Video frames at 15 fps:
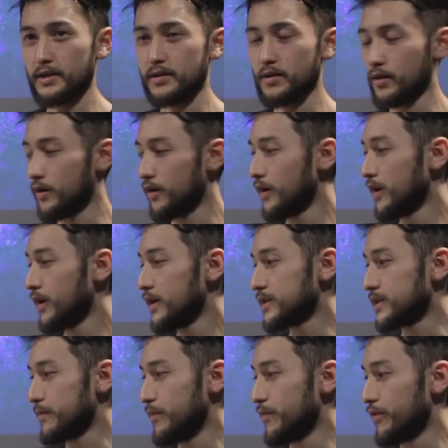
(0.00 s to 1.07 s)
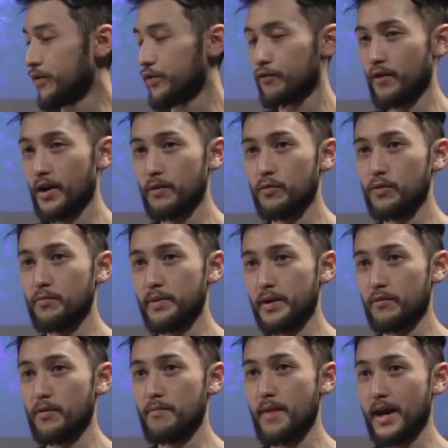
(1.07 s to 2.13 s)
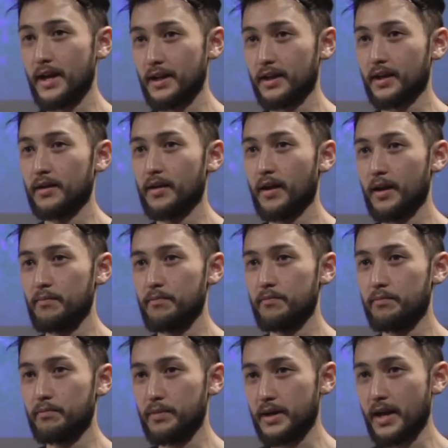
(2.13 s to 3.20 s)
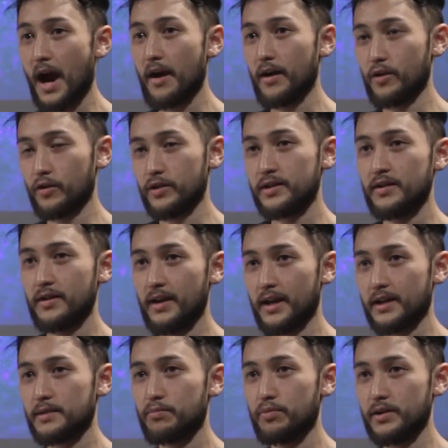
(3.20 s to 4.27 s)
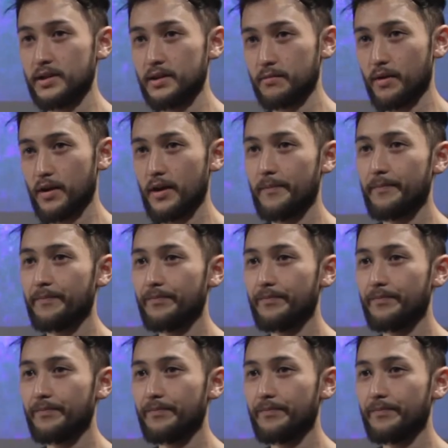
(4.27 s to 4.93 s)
So some of the thread would be remaining and be carried on to the next printing part.